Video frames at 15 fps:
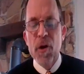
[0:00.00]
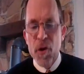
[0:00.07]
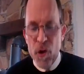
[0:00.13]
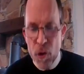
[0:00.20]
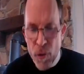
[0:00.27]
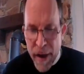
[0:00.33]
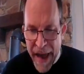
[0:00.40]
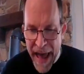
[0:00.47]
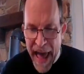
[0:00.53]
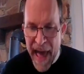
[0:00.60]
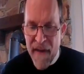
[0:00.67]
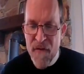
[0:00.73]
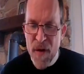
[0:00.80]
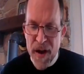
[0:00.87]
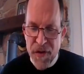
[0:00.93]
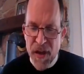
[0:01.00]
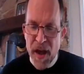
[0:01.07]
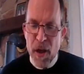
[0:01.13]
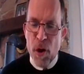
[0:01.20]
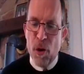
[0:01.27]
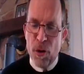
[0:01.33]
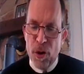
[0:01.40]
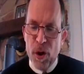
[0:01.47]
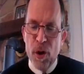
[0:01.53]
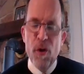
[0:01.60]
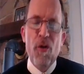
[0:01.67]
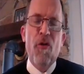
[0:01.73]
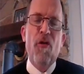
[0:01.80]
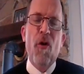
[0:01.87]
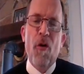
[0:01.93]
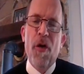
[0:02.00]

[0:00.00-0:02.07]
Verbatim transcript: Do everything you do so